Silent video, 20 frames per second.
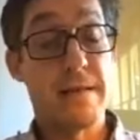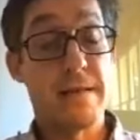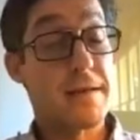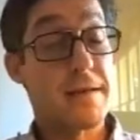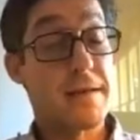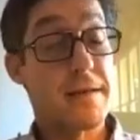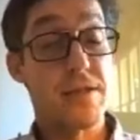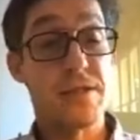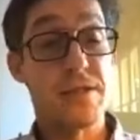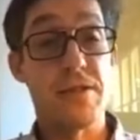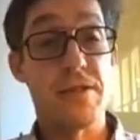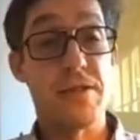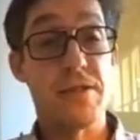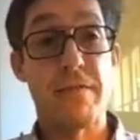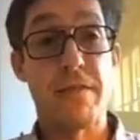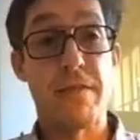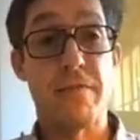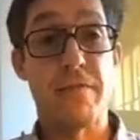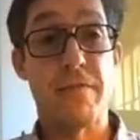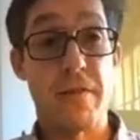just do
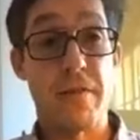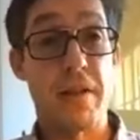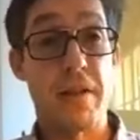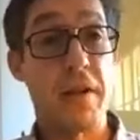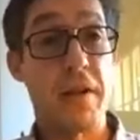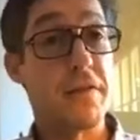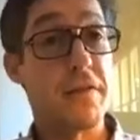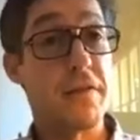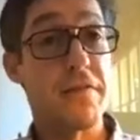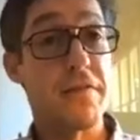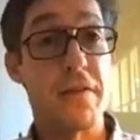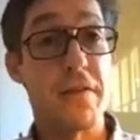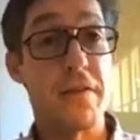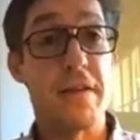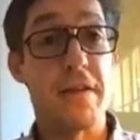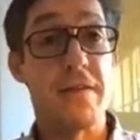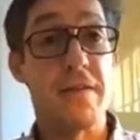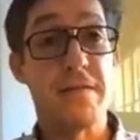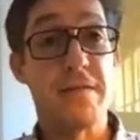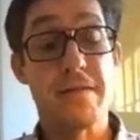everything very carefully, and
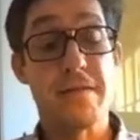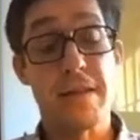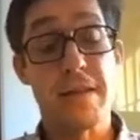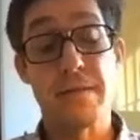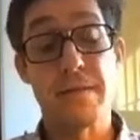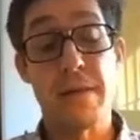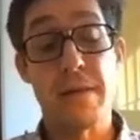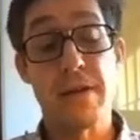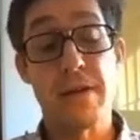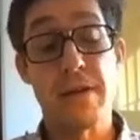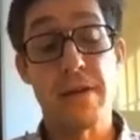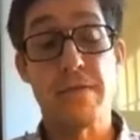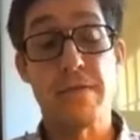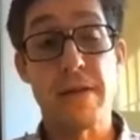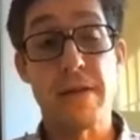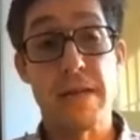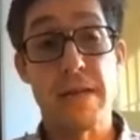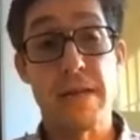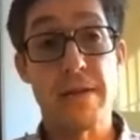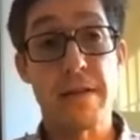that's about it,
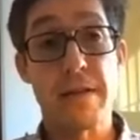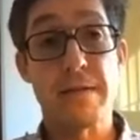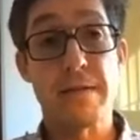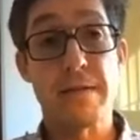really, I think.